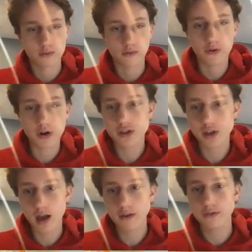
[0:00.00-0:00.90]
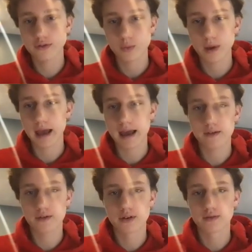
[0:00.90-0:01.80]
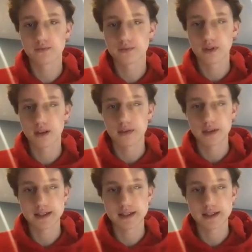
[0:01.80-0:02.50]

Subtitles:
first off, we have the